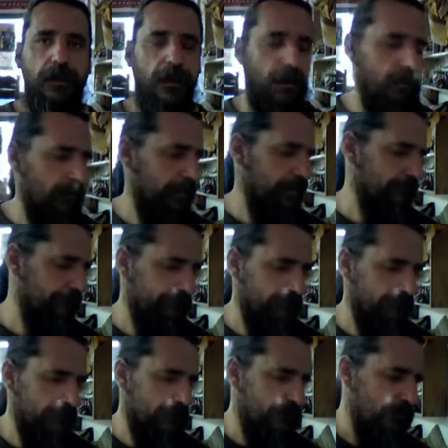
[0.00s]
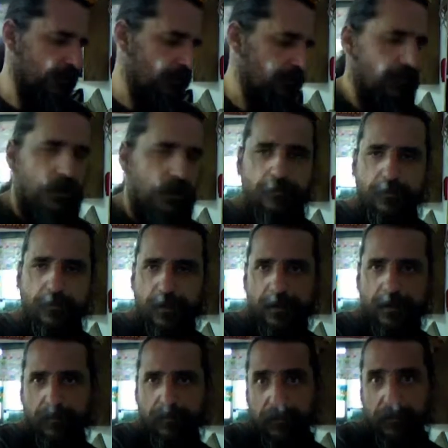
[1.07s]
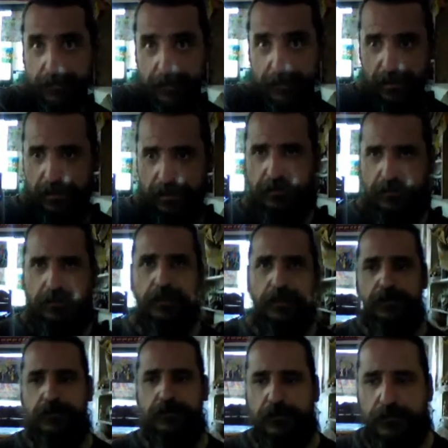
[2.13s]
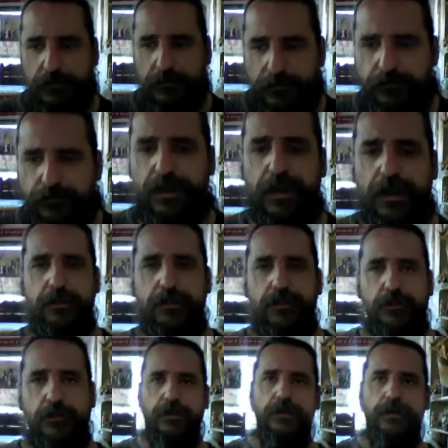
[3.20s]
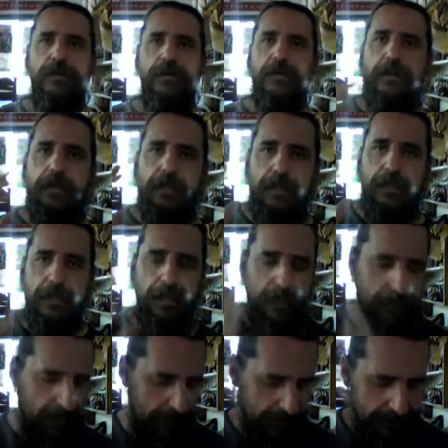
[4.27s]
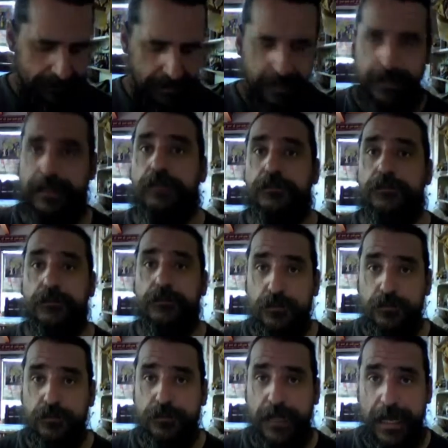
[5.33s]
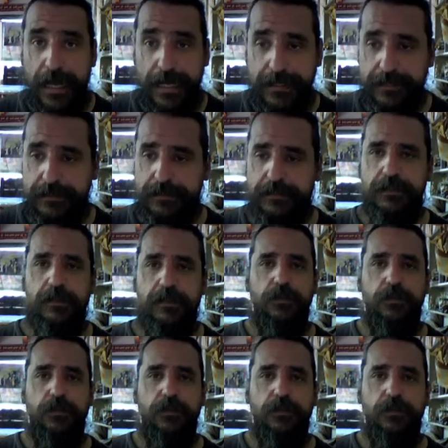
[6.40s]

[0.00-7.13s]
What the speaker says: Alright, so what I was saying, you need to break your deck into two decks.